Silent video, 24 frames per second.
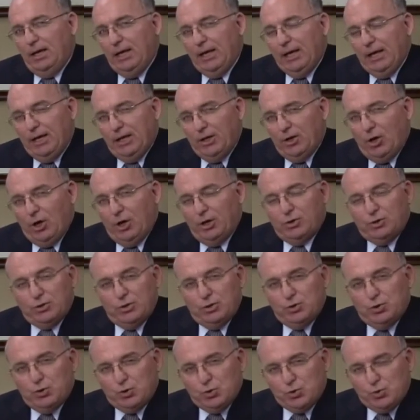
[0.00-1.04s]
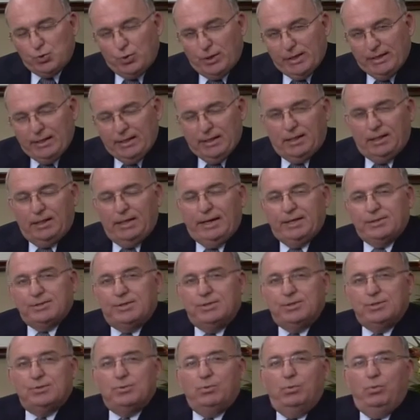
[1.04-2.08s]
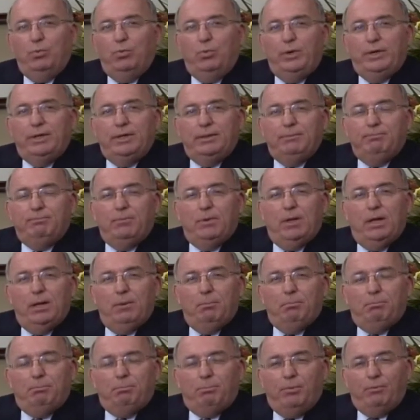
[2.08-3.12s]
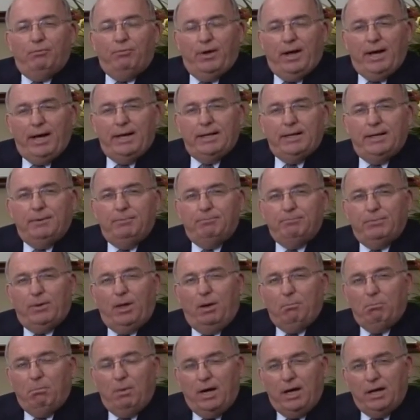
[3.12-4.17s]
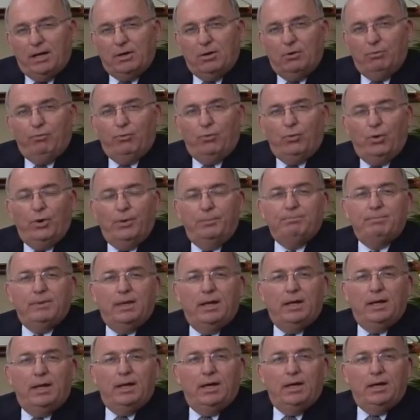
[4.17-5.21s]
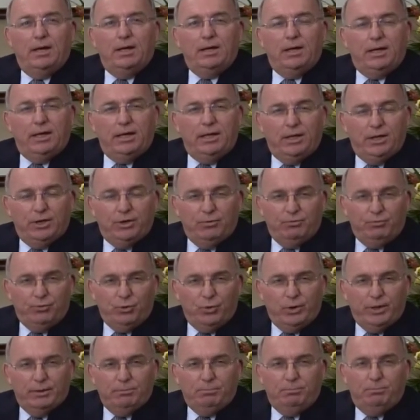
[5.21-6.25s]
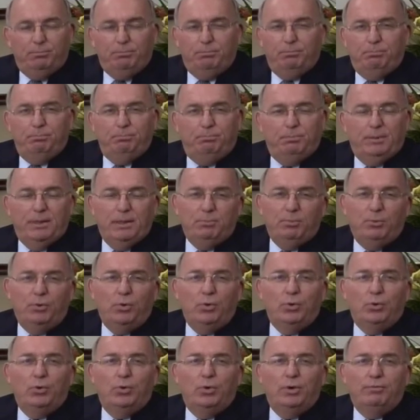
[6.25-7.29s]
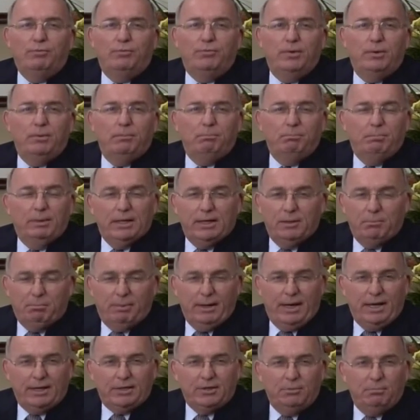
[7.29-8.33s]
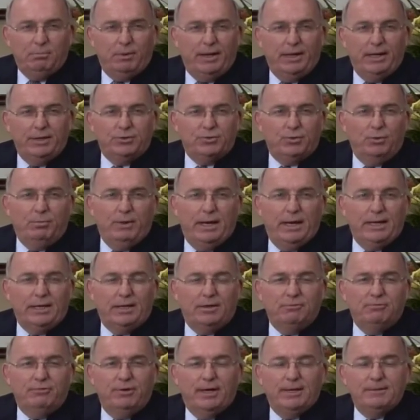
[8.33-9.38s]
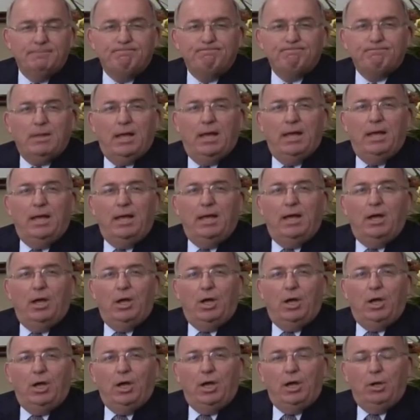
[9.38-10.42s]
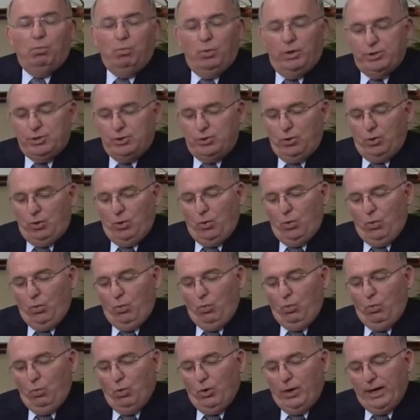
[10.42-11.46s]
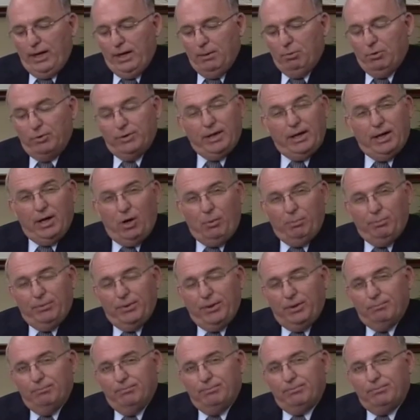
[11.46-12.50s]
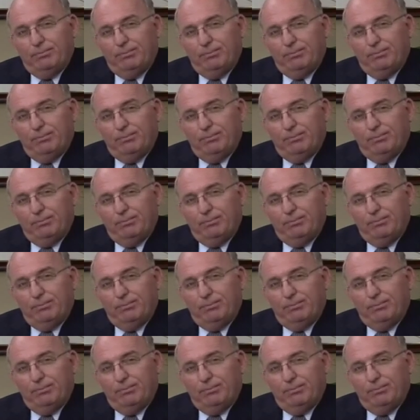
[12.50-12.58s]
In our training classes, we provide a model for interviewing people who have been impacted by a traumatic event, in which we're able to help them